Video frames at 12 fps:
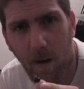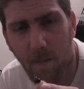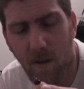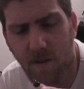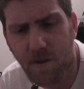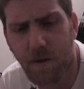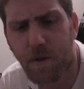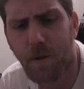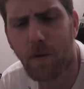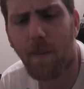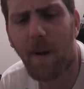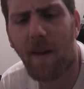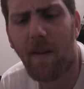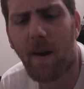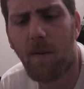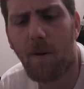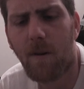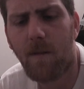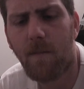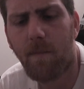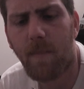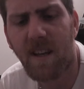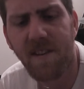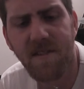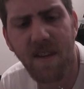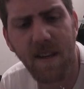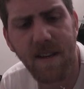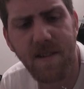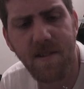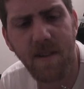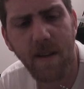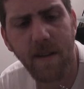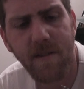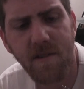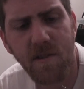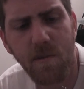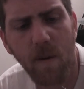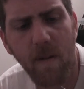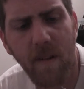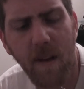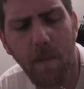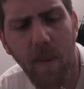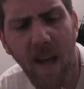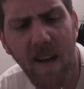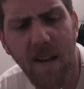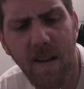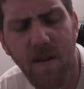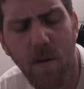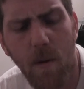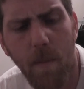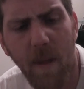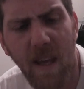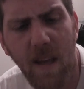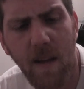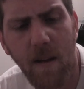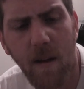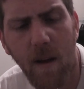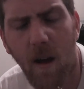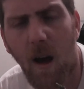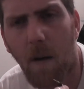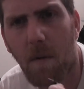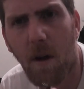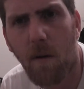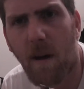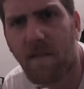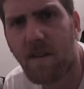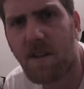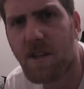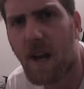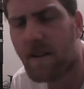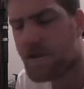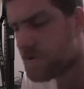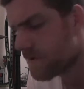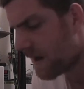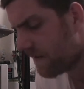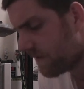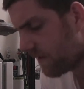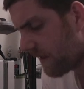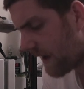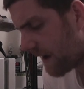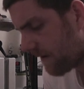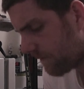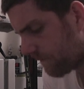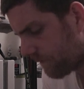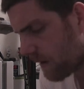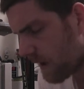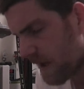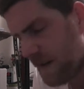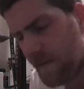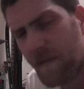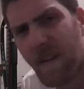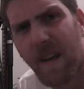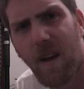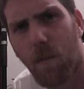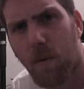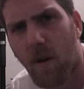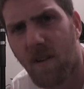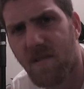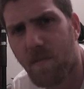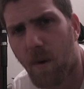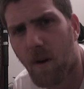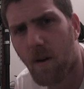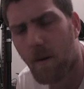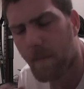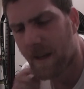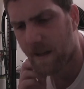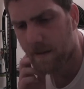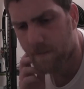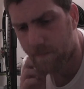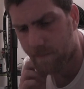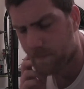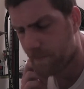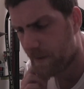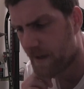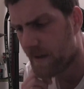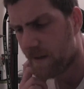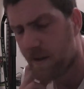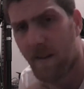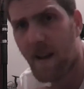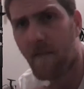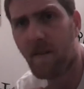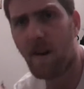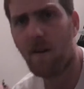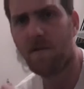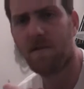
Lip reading: I'm not too sure about that one because it's a swivel embedded into a bead. I'm gonna have to check the strength of that. I don't think it'll prise apart on me, but you never know.